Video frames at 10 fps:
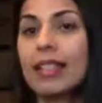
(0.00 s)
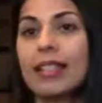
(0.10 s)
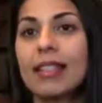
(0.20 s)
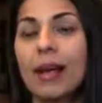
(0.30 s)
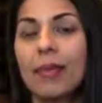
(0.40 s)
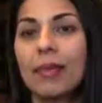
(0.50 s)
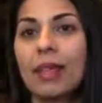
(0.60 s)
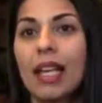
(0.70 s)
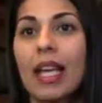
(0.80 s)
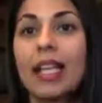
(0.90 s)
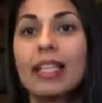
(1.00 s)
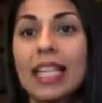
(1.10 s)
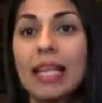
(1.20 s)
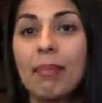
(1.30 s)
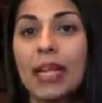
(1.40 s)
It's
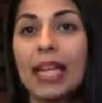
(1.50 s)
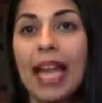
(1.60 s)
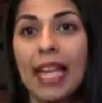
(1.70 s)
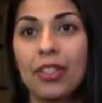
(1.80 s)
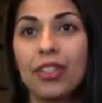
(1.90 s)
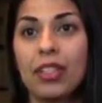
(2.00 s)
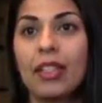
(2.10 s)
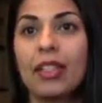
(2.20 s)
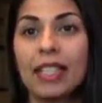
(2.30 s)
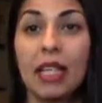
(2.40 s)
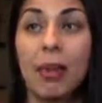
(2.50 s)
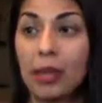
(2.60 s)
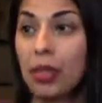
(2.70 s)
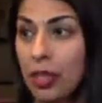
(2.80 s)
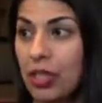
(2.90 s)
TBH, Tina
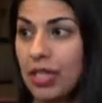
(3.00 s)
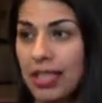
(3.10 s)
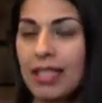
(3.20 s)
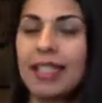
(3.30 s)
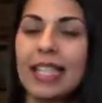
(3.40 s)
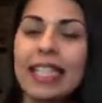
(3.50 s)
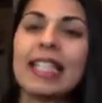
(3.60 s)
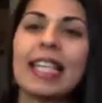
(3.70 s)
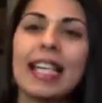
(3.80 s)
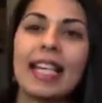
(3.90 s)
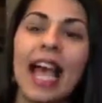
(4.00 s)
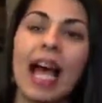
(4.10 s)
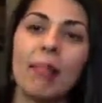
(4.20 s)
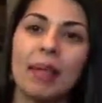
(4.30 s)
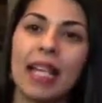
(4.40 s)
Batra Hershey, 16
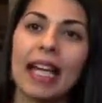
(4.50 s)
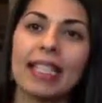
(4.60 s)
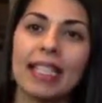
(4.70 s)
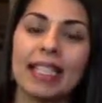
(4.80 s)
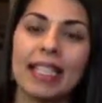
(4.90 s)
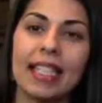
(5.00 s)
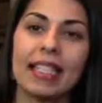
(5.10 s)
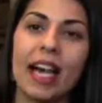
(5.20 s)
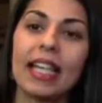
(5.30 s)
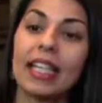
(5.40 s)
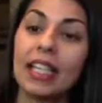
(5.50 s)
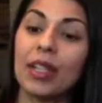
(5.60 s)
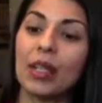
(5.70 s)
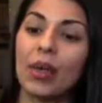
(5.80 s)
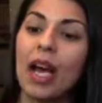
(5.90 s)
at
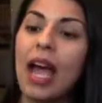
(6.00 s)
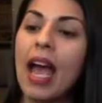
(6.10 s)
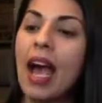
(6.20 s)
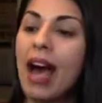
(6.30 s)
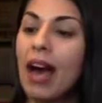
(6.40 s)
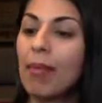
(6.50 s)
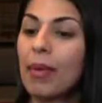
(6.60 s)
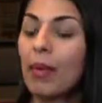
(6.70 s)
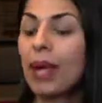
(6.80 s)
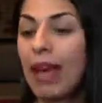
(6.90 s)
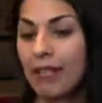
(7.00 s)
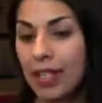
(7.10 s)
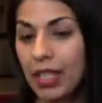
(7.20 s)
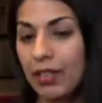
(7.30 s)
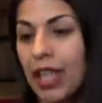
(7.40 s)
pitt.edu. And we have
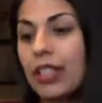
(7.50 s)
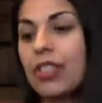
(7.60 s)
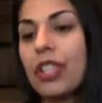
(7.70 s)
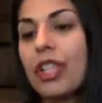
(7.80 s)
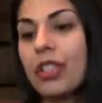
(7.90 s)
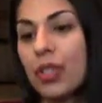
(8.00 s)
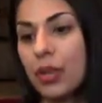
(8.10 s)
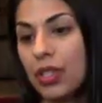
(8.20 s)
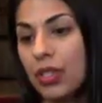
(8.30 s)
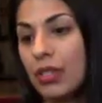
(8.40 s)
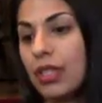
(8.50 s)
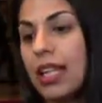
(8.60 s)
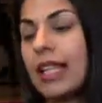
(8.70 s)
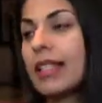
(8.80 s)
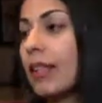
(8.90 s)
funding for next year to do additional
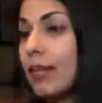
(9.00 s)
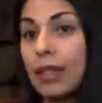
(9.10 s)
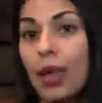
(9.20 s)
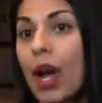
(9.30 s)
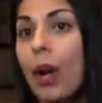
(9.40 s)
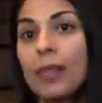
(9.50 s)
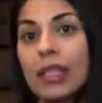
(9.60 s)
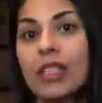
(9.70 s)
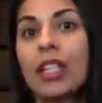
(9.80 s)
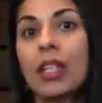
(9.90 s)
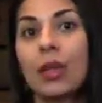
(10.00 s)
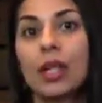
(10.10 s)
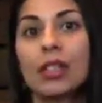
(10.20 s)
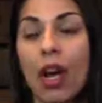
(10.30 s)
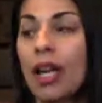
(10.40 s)
states, and I hope to
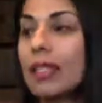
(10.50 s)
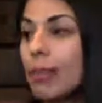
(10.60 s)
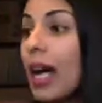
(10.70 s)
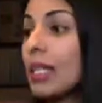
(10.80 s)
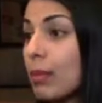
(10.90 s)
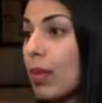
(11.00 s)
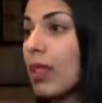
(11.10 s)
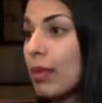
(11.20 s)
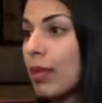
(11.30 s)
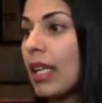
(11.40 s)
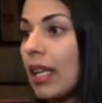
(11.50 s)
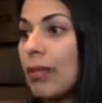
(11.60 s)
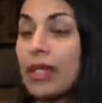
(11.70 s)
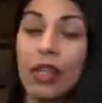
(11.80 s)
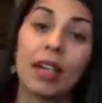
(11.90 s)
continue as long as possible, and
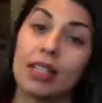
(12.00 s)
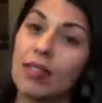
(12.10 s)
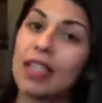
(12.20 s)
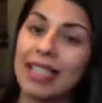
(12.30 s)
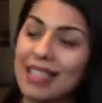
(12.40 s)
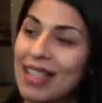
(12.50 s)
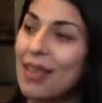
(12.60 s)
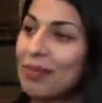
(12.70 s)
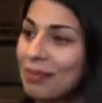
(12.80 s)
as long as the funding is there.